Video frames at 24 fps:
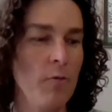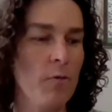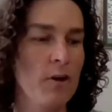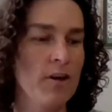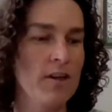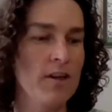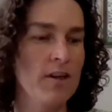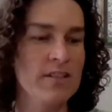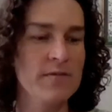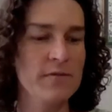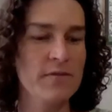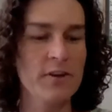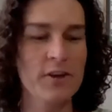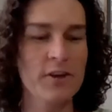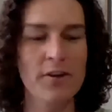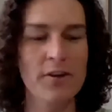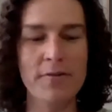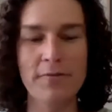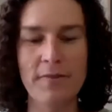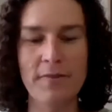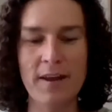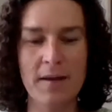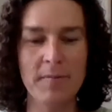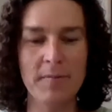what works for
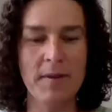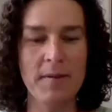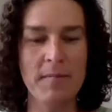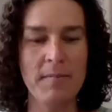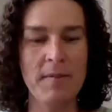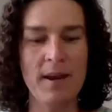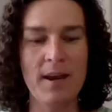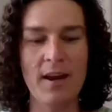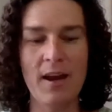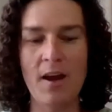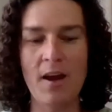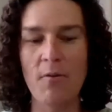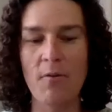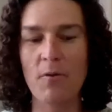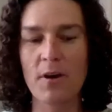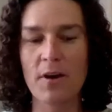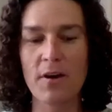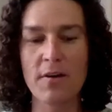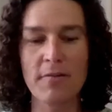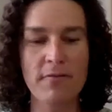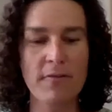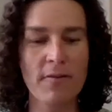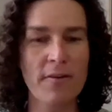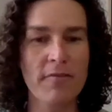your family may not
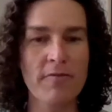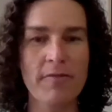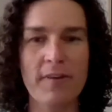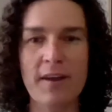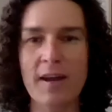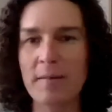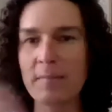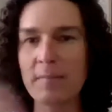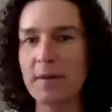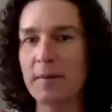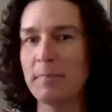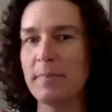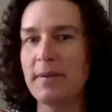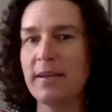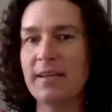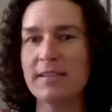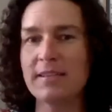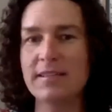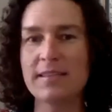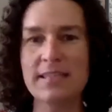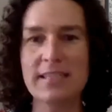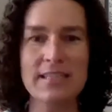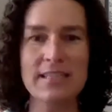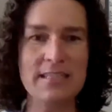work for family
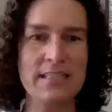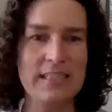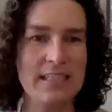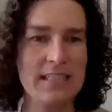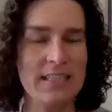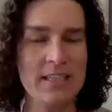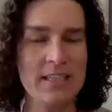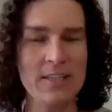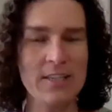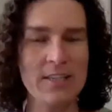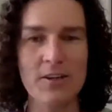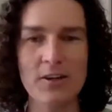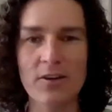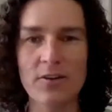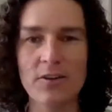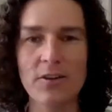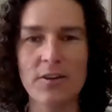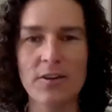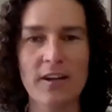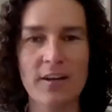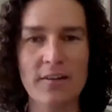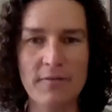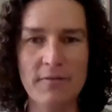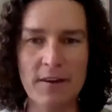B, C, and D. You got
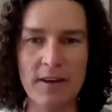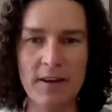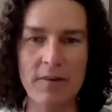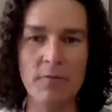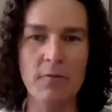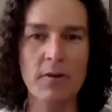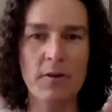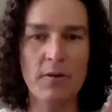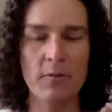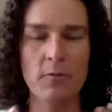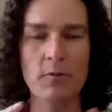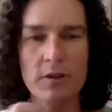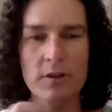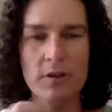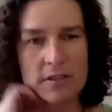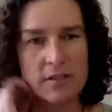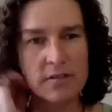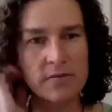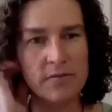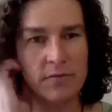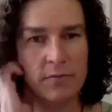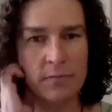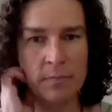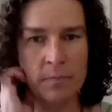to find what
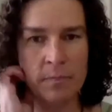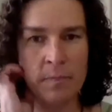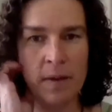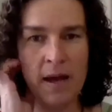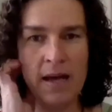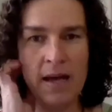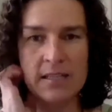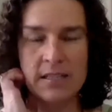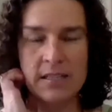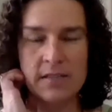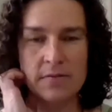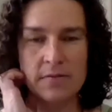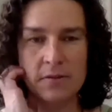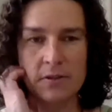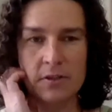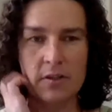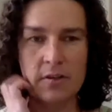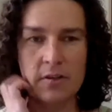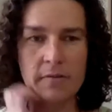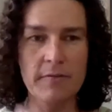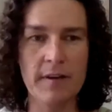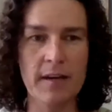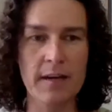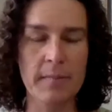works best for
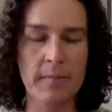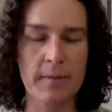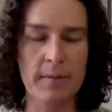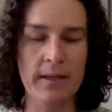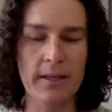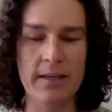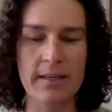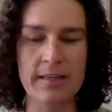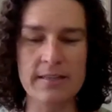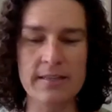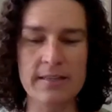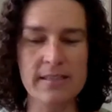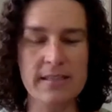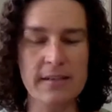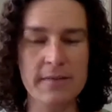your family, and it's